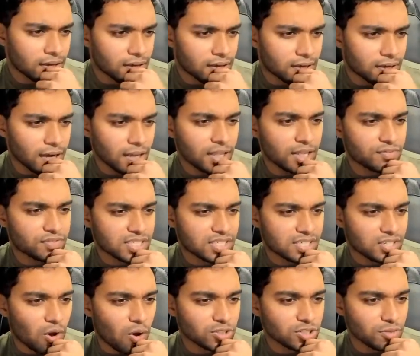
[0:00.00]
Gudliff says,
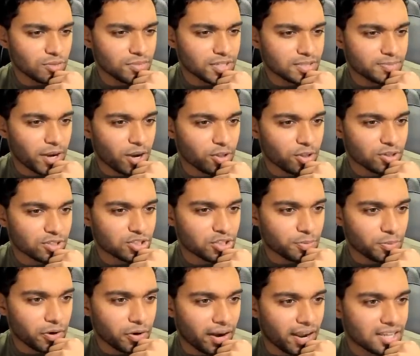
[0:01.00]
also missed my other
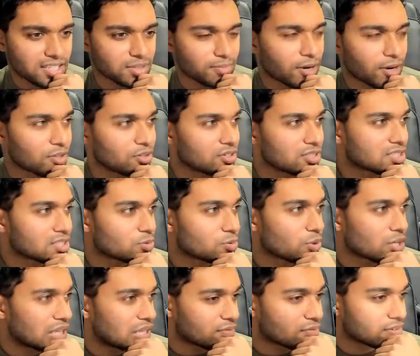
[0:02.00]
super and some others.
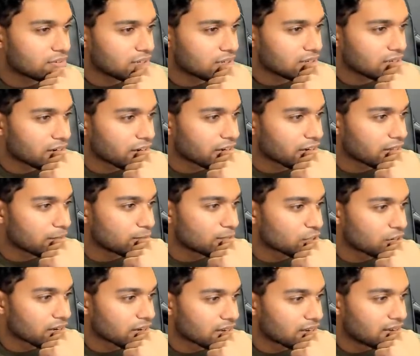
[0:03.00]
What the fuck? Alright, let me
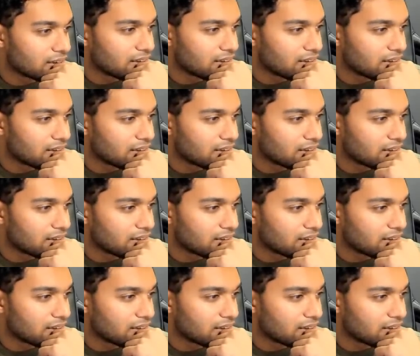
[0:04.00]
check.